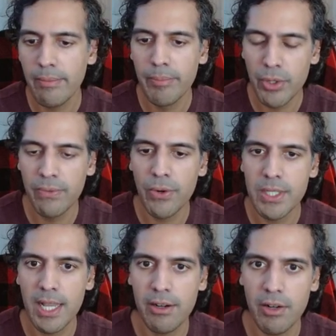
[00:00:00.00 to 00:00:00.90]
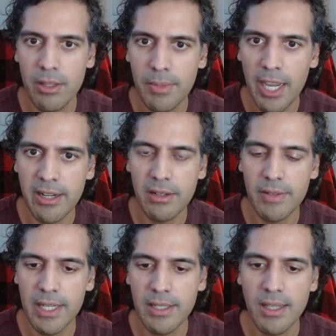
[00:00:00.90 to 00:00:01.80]
brute force algorithm kind of
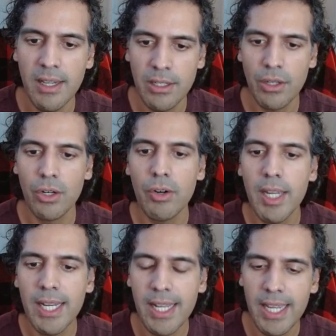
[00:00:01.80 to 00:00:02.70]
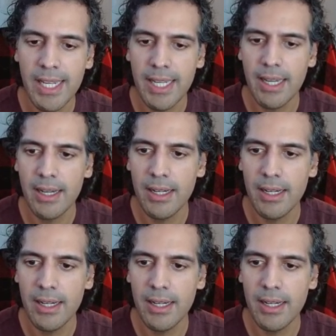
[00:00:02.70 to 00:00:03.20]
is you create you